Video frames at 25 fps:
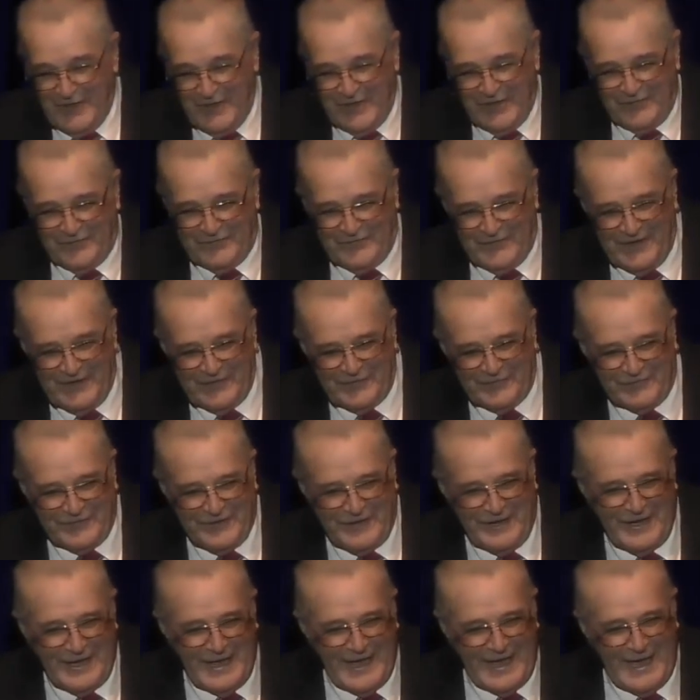
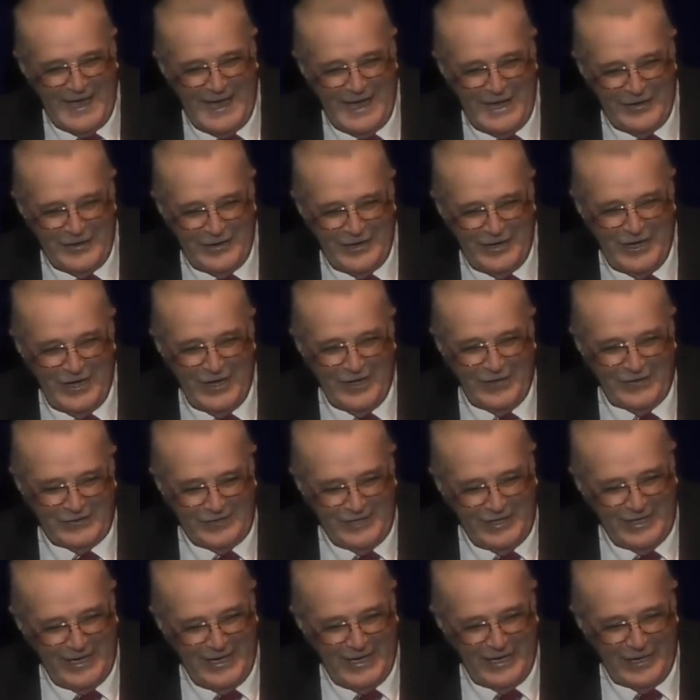59
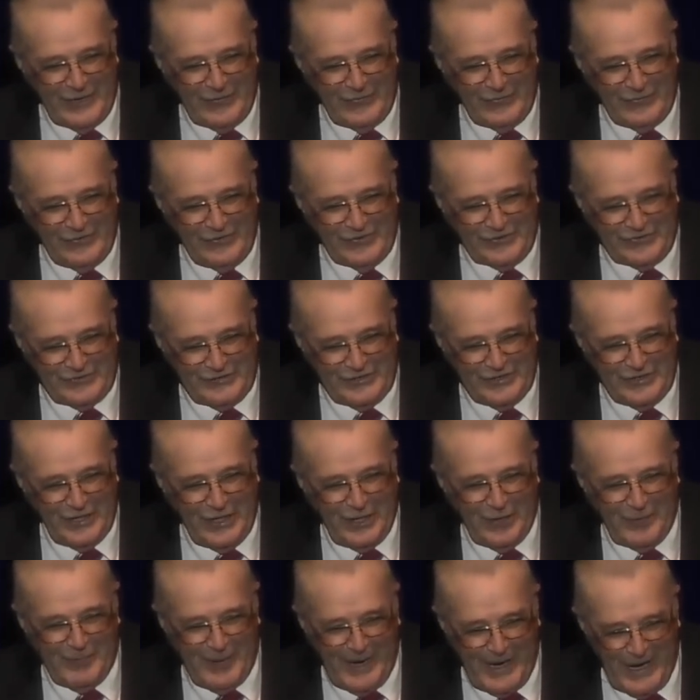years later, we're still
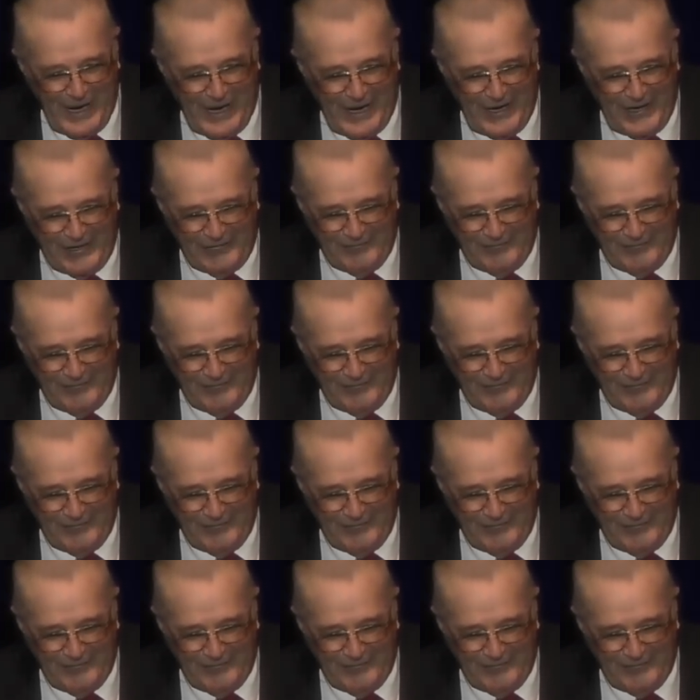married.